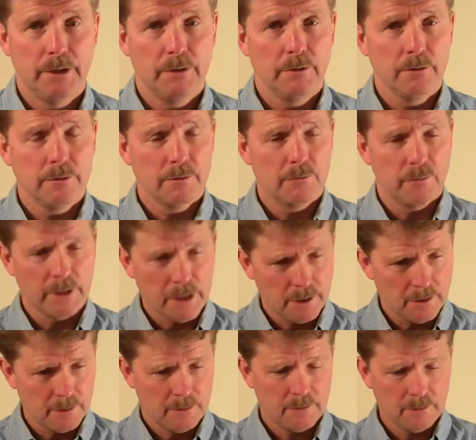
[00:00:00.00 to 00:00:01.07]
When
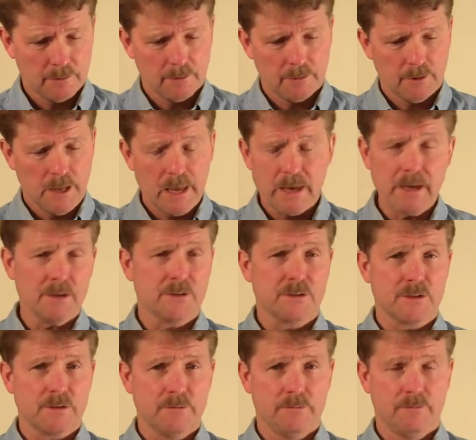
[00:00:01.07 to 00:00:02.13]
that
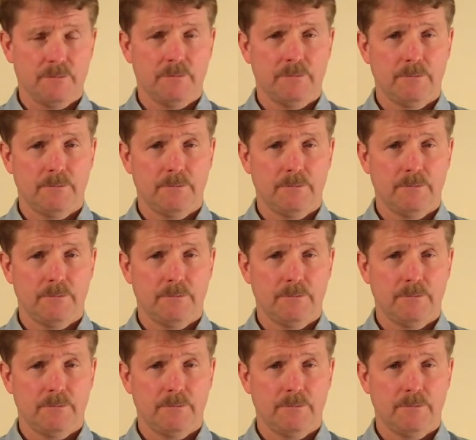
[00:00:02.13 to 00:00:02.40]
hits,